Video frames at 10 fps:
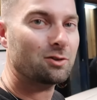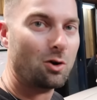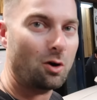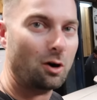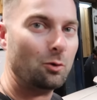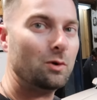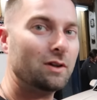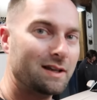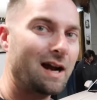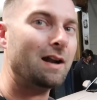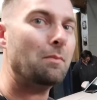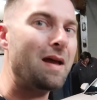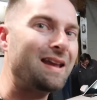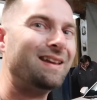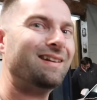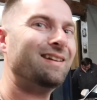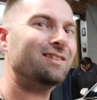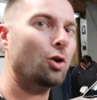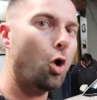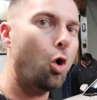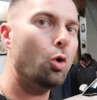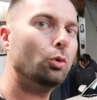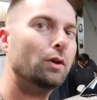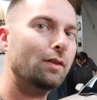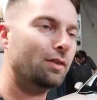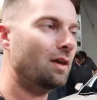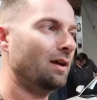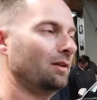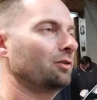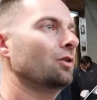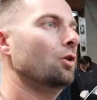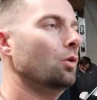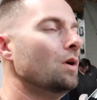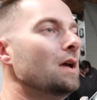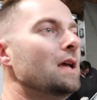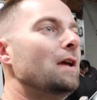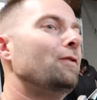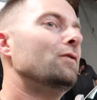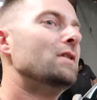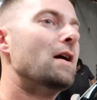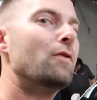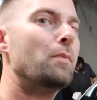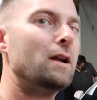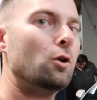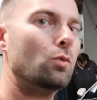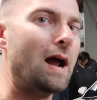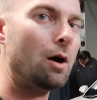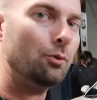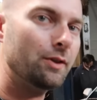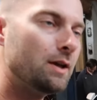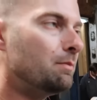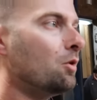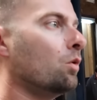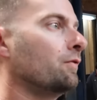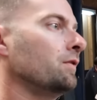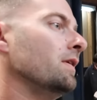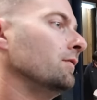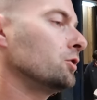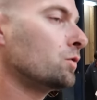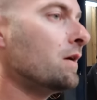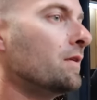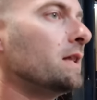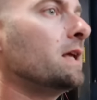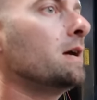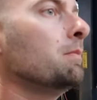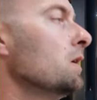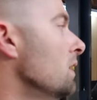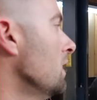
car really kind of make it its own thing. So if you've never been around them, or if you've never driven them,